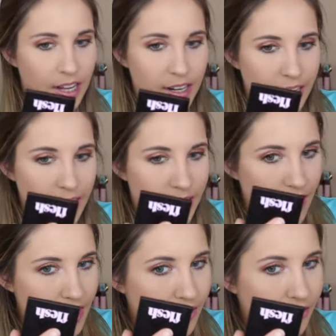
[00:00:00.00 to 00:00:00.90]
And
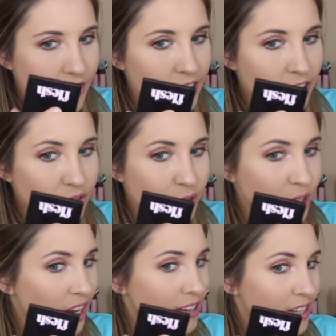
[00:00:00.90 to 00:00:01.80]
again, the final
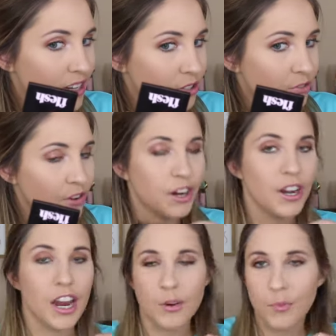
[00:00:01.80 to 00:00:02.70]
look, it does look very
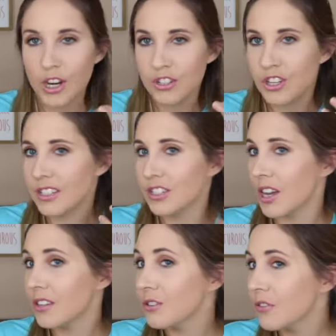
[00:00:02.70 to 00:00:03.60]
airbrushed. It
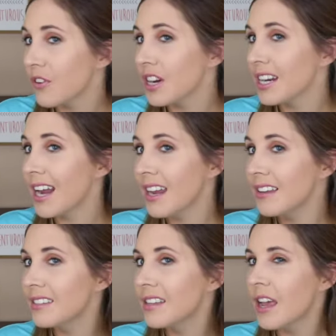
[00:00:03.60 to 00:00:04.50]
does look very
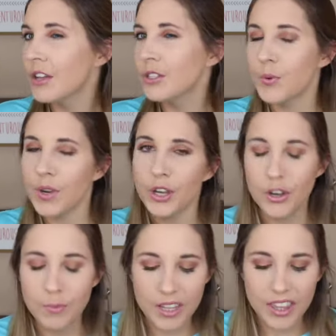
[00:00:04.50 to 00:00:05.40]
nice. So it
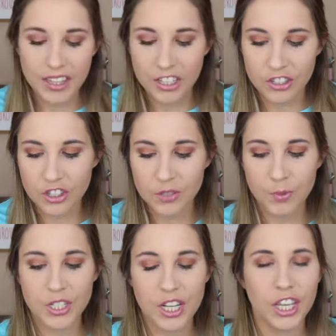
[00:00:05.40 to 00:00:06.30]
could be that this just
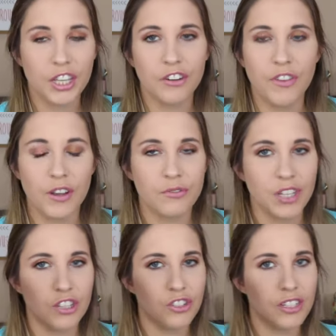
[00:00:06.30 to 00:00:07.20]
particular
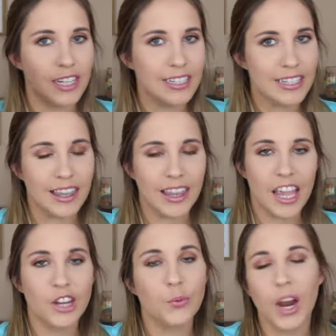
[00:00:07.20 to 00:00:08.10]
foundation, it didn't
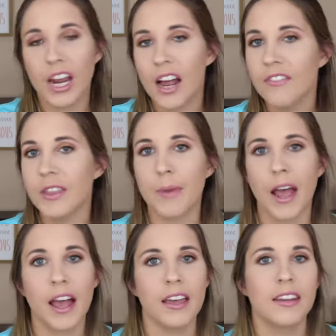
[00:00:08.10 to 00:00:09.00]
like right off the
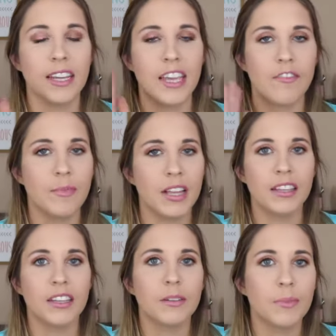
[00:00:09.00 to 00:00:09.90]
bat, and it gave me a
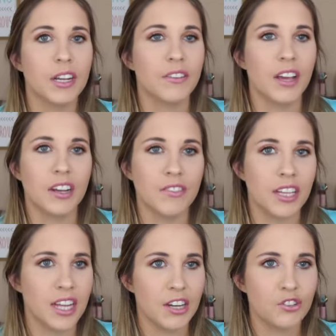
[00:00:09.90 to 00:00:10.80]
little bit of kind of
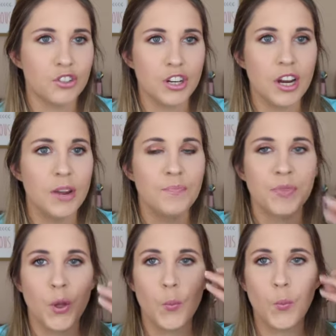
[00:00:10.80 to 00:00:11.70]
that texture
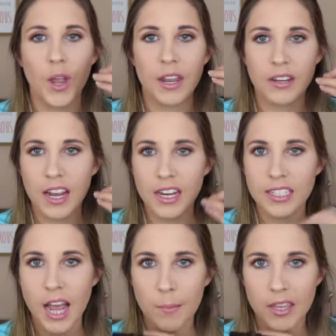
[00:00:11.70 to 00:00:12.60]
when kind of
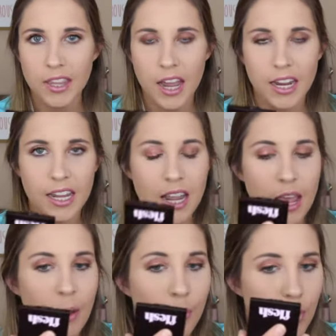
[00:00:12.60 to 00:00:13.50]
tapping that in,
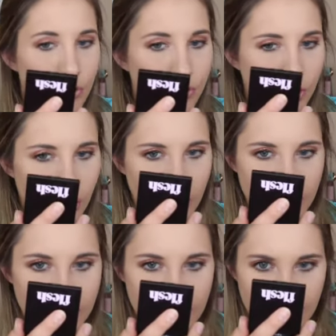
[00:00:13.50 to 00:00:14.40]
but overall
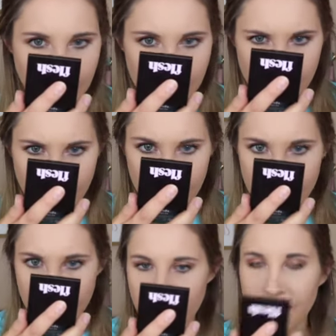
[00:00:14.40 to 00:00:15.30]
it did a nice job.
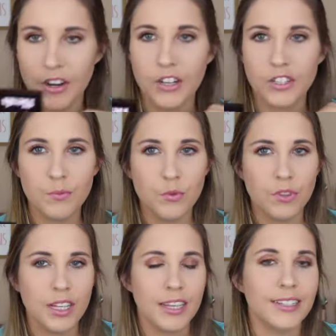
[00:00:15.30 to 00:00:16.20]
It did it very
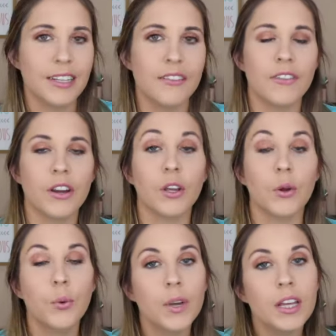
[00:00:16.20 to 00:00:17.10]
smoothly, it did it very
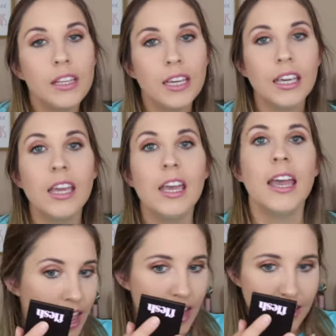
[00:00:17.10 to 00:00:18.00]
quickly,
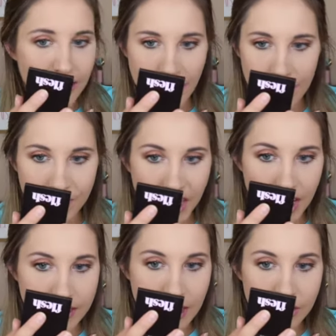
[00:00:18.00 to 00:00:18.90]
and again,
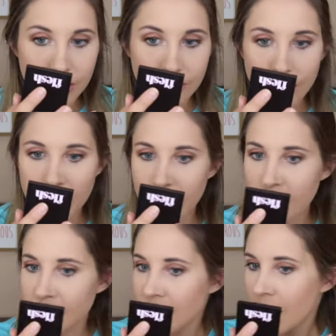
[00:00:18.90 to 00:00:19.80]
it does look very
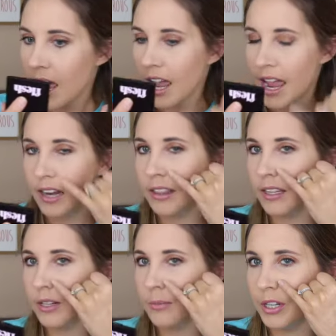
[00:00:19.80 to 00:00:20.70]
nice. I had a
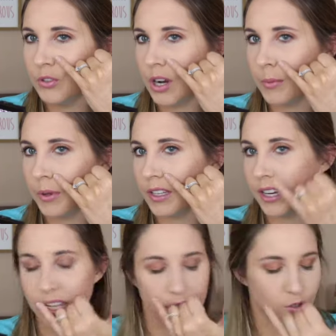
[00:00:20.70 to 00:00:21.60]
little bit of trouble
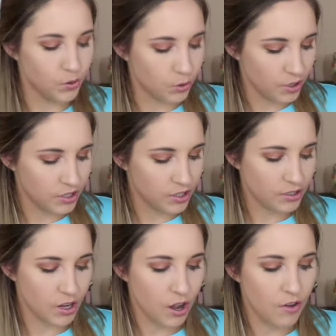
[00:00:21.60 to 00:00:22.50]
getting into the
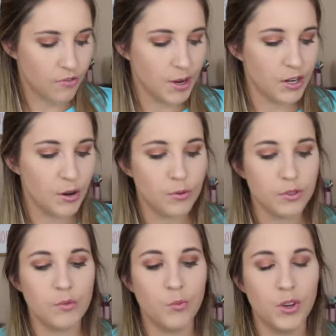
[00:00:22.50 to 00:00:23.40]
creases of my
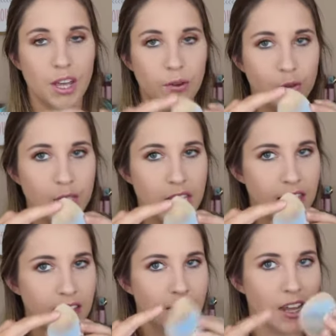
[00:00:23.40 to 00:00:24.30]
nose without using
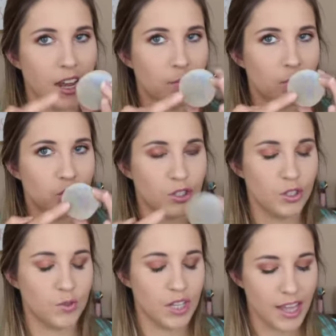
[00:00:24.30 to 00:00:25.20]
this side, with just
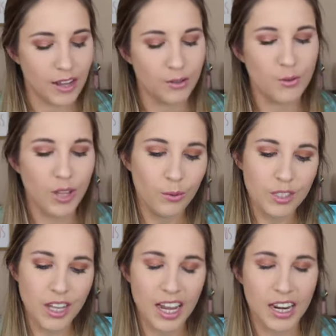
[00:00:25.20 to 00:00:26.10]
using that, so that
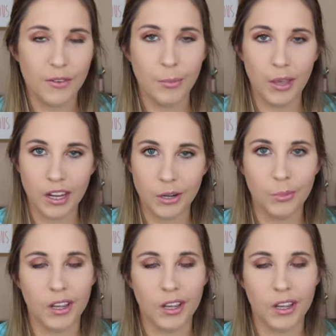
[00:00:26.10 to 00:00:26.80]
was kind of a pain.